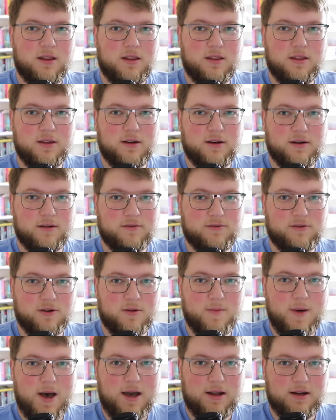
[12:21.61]
The
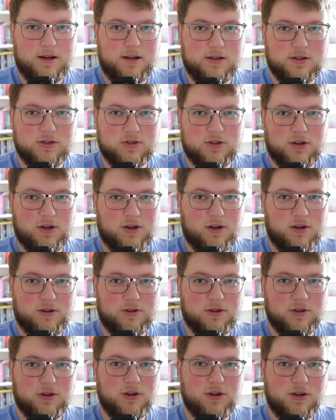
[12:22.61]
format is
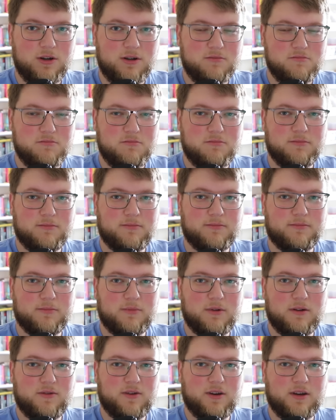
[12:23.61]
all good.
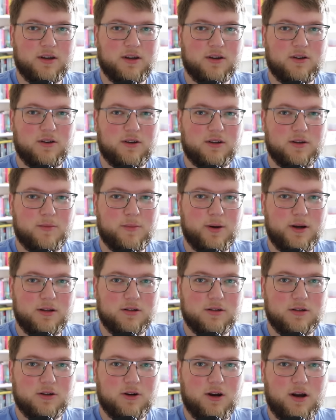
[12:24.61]
If I can click the
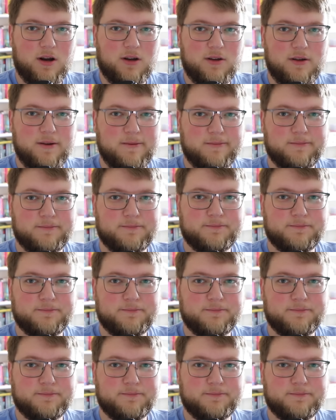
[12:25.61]
button correctly.